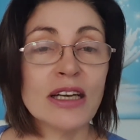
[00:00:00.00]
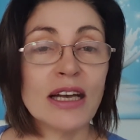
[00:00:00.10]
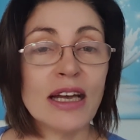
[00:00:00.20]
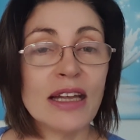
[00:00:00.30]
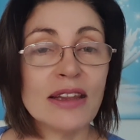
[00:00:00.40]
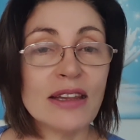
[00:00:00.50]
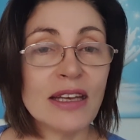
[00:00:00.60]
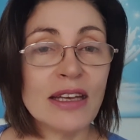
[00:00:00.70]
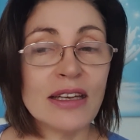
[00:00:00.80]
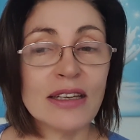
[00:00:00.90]
and
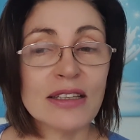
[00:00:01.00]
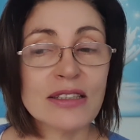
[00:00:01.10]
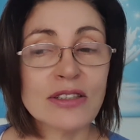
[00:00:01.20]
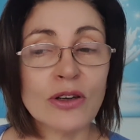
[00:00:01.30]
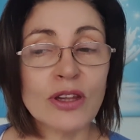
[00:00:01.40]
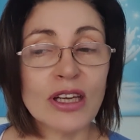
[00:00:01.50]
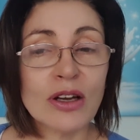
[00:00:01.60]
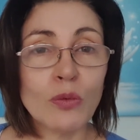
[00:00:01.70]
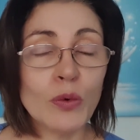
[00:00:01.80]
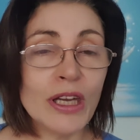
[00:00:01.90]
then so that
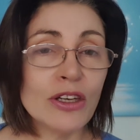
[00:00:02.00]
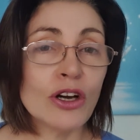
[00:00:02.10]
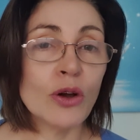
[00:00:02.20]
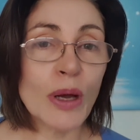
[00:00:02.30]
we know,